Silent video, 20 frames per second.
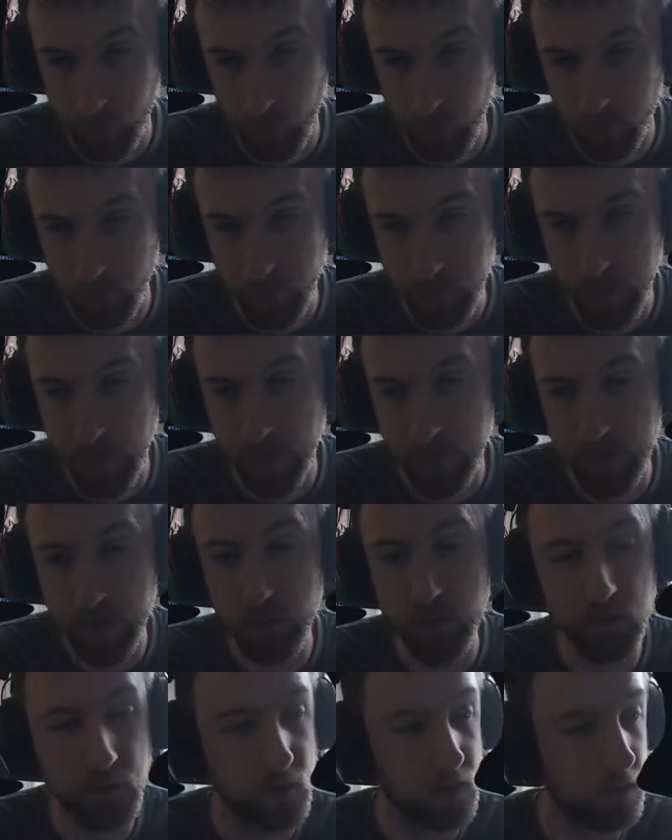but yeah,
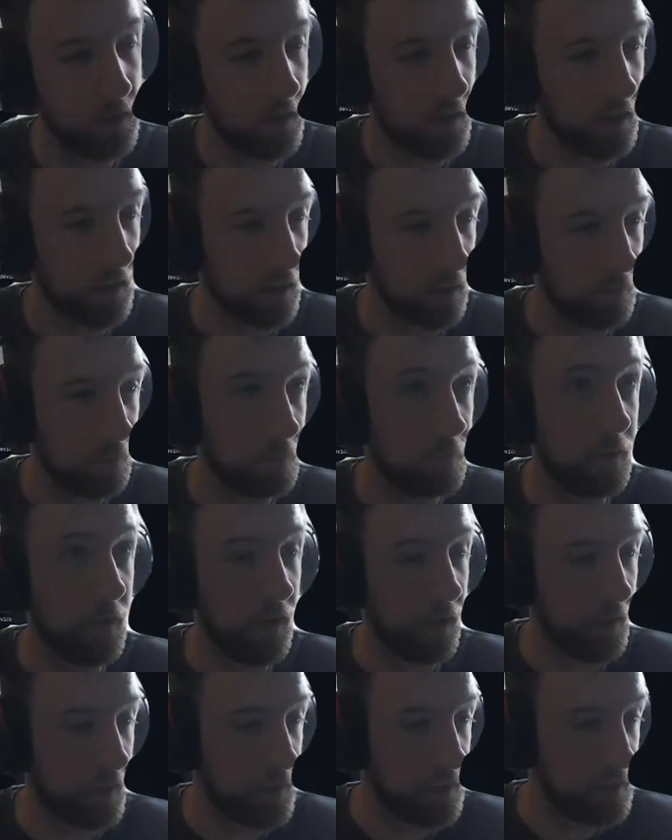he in the
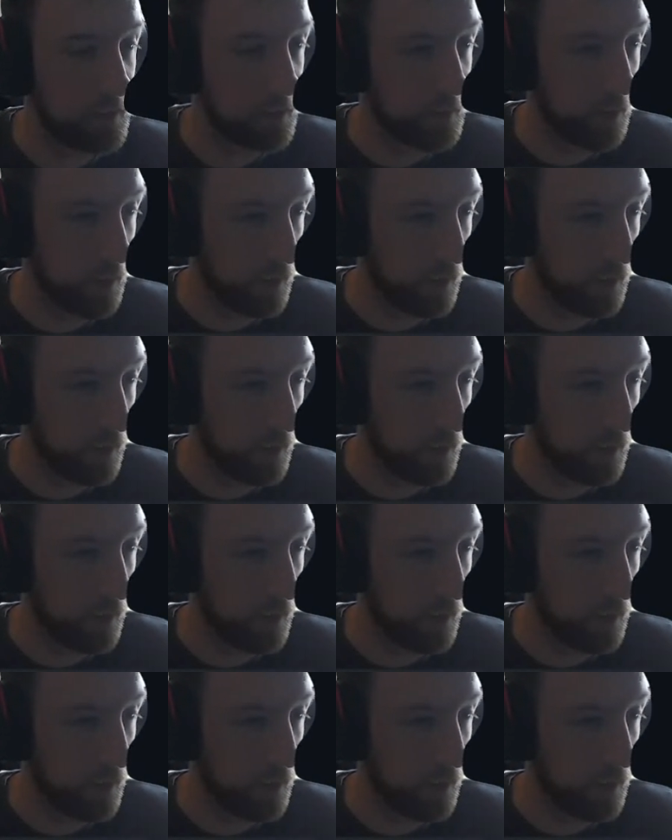config he's